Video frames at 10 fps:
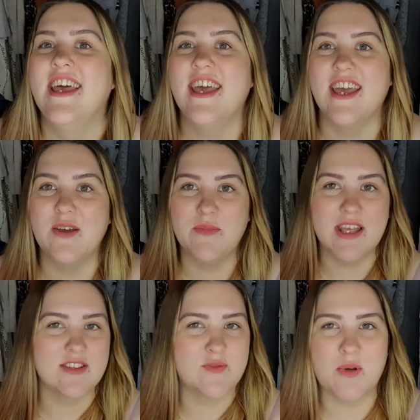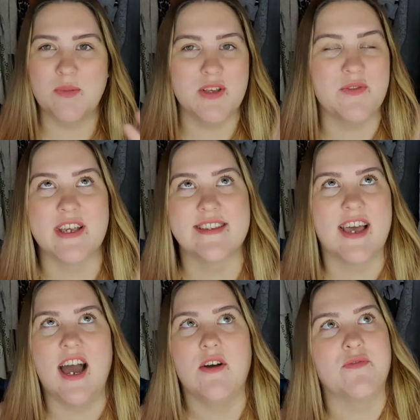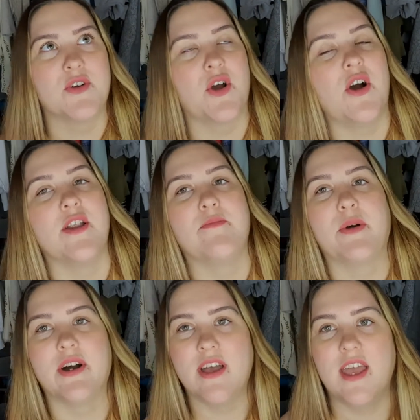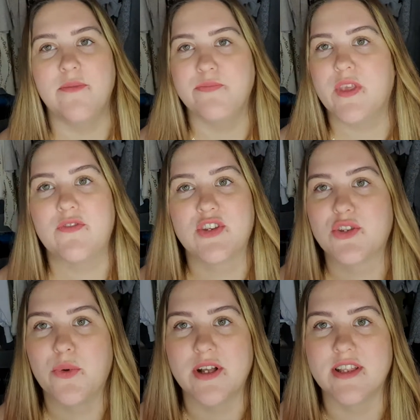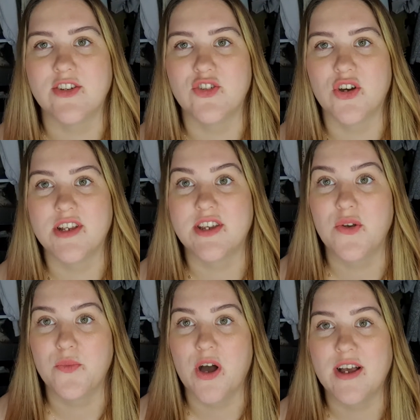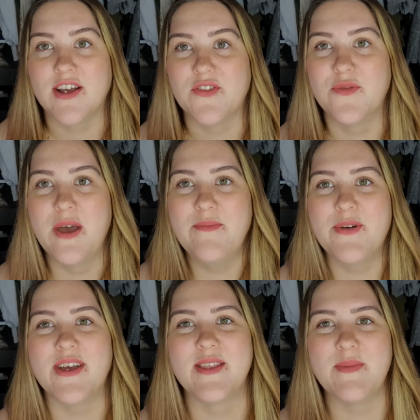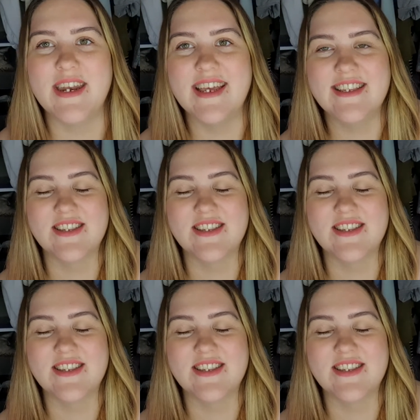and there's probably things that I have forgotten, but I've just quickly jotted down what I can remember at the minute.